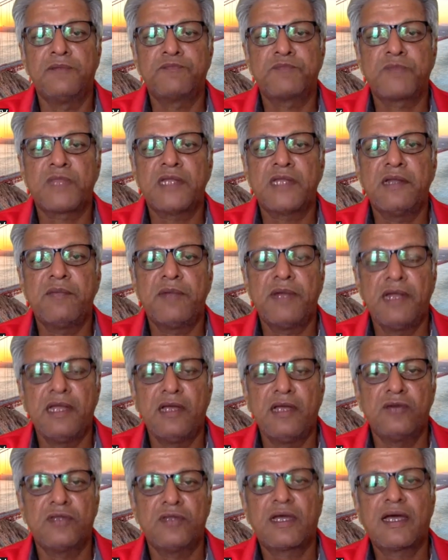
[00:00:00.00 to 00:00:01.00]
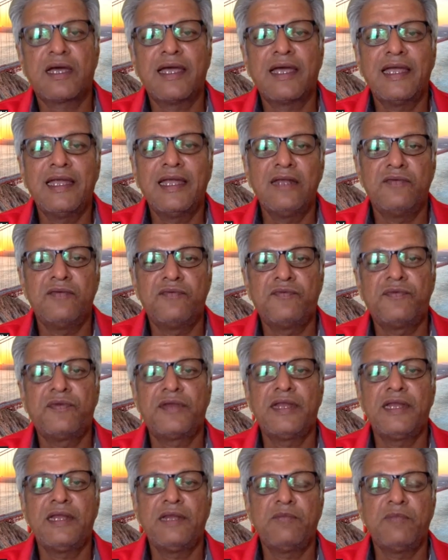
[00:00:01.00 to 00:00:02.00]
depending on the kind of
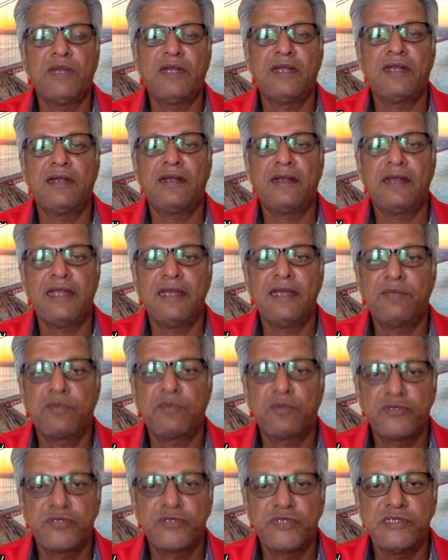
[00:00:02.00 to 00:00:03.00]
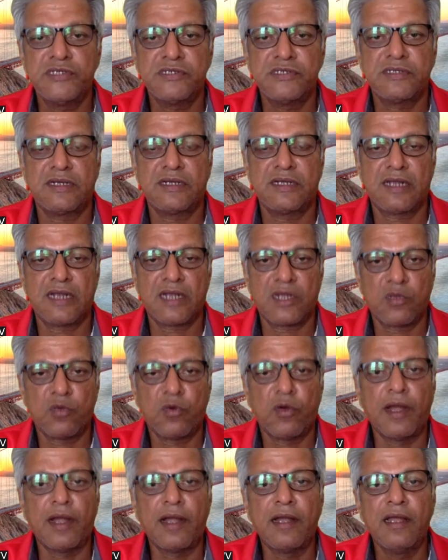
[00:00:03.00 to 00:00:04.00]
treatment and rehab procedures that are
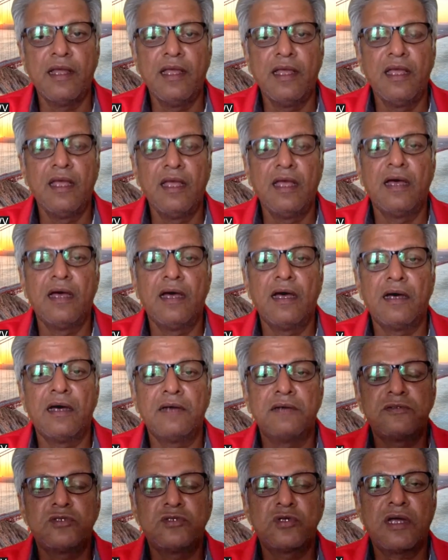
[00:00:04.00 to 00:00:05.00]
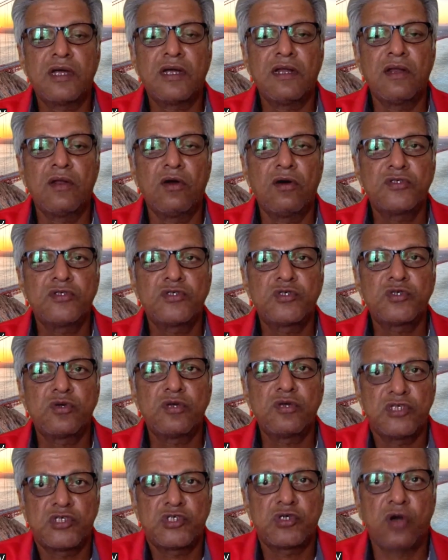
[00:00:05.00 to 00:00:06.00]
required. To cut a long story
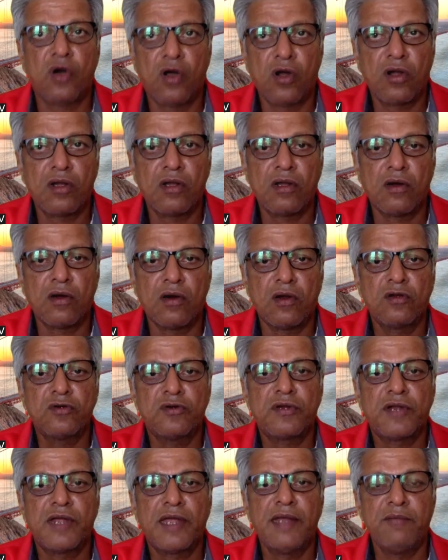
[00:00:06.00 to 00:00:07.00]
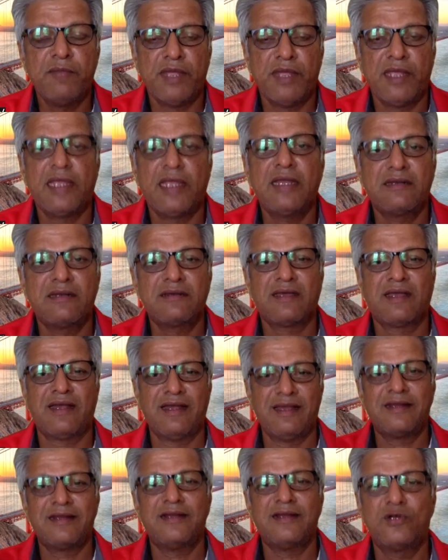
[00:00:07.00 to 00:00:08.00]
short, or to try and make it
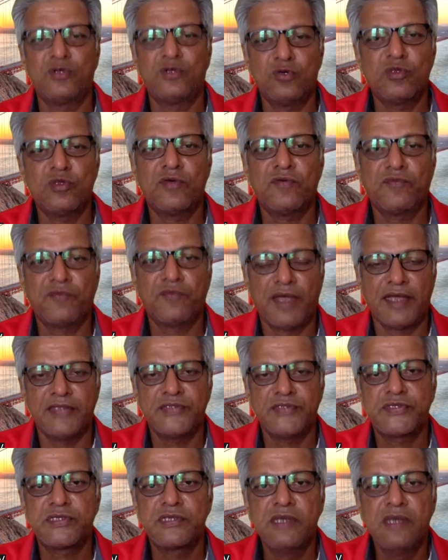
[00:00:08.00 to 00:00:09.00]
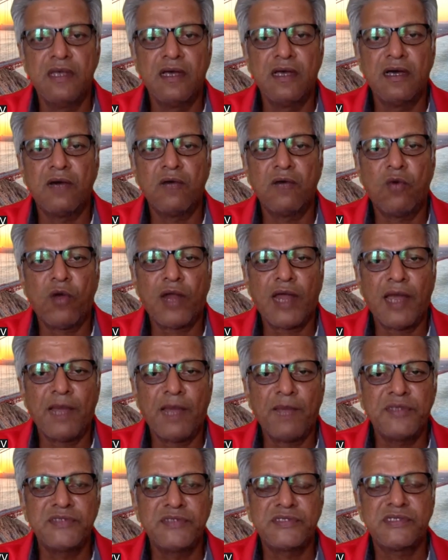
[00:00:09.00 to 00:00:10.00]
clearer to the fans, what
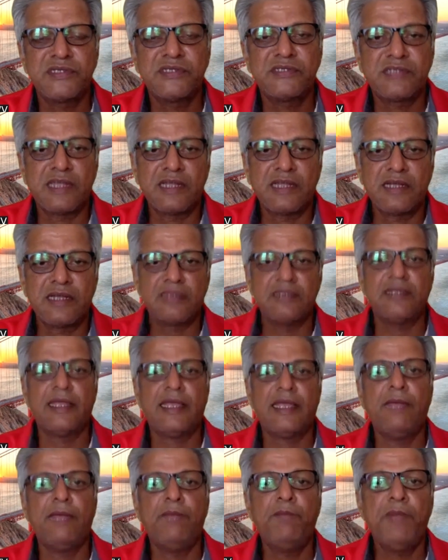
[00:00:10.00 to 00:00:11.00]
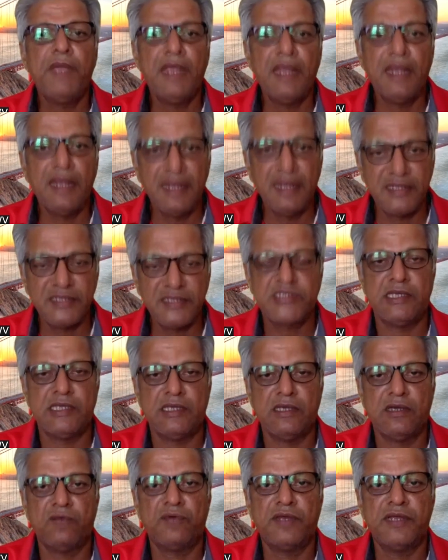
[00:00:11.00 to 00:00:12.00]
happens is that in the immediacy
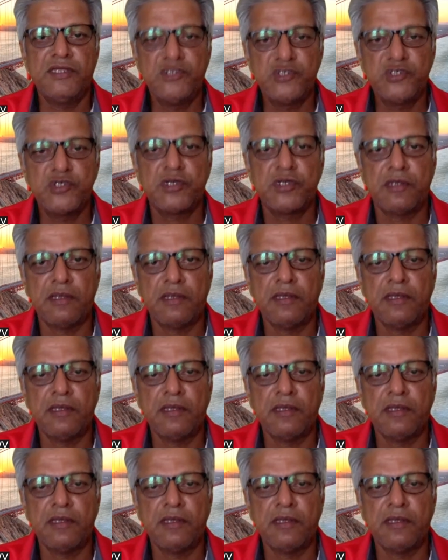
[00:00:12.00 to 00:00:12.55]
of an injury,